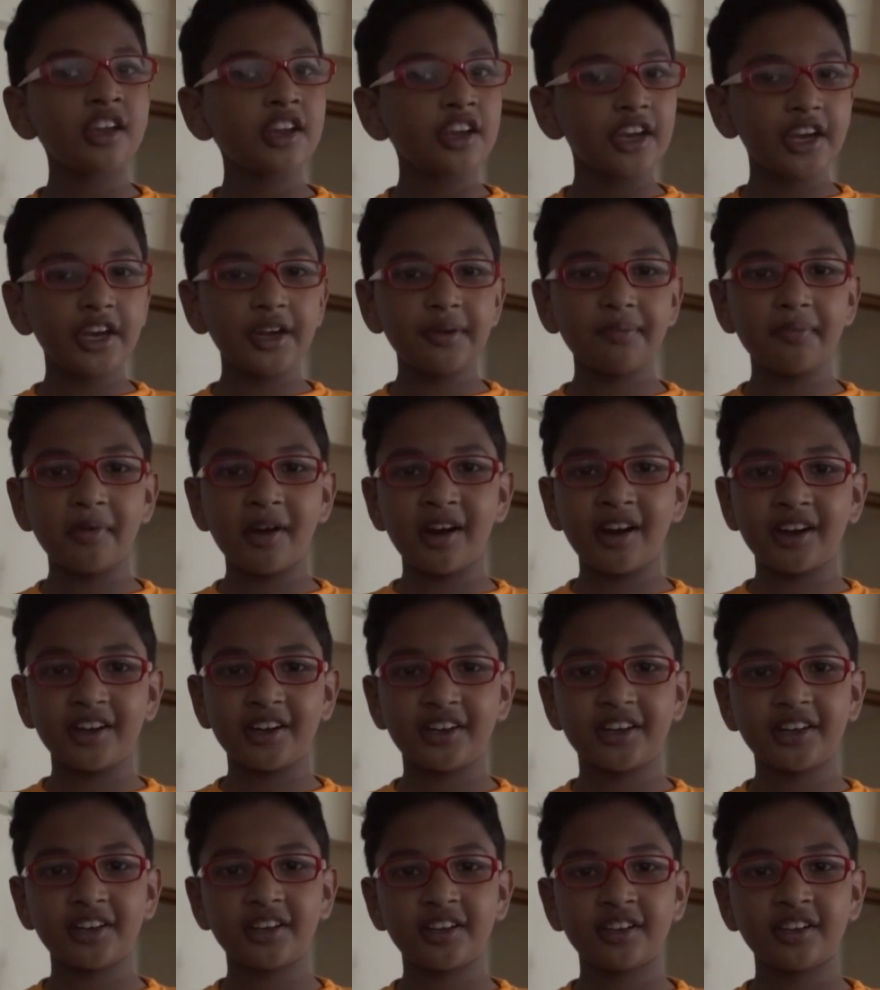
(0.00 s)
It burnt
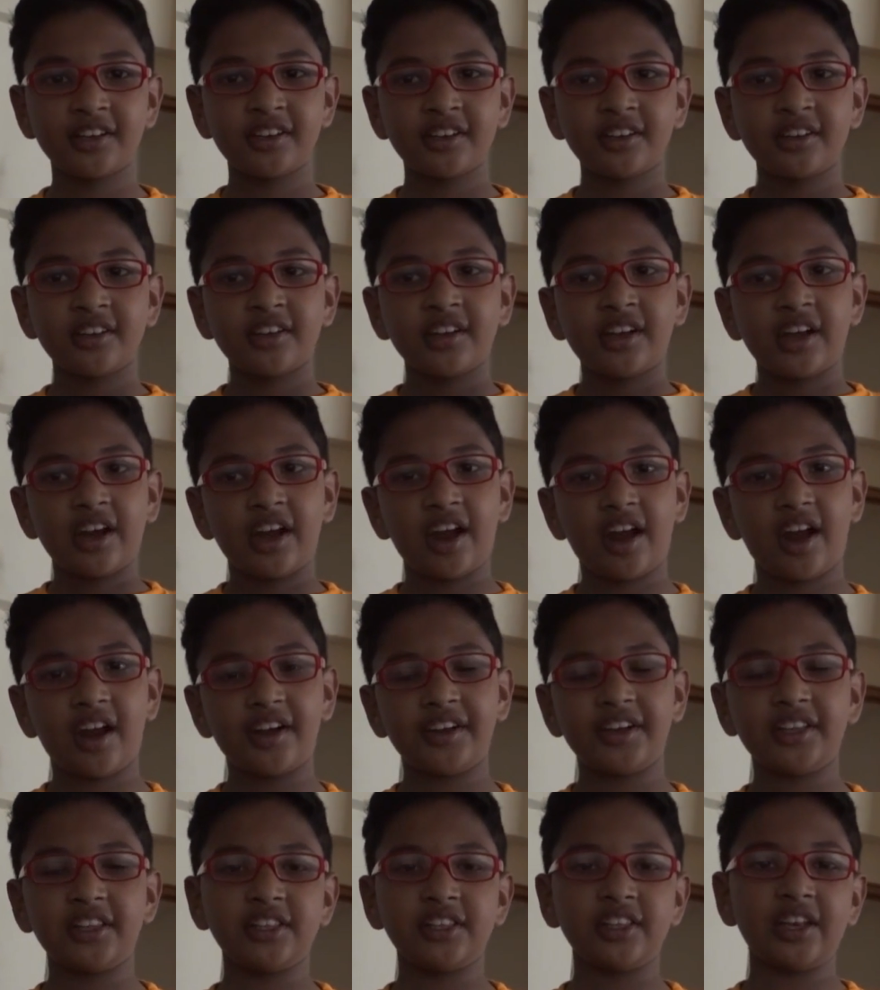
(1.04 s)

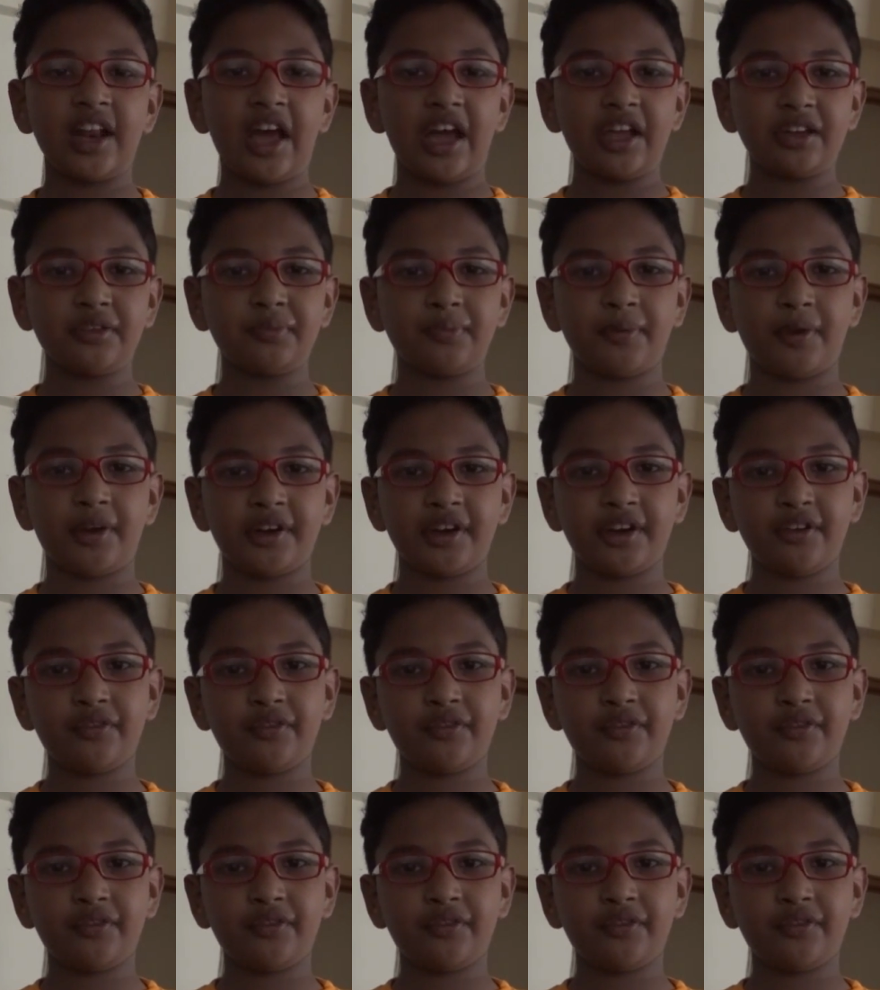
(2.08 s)
until the last point.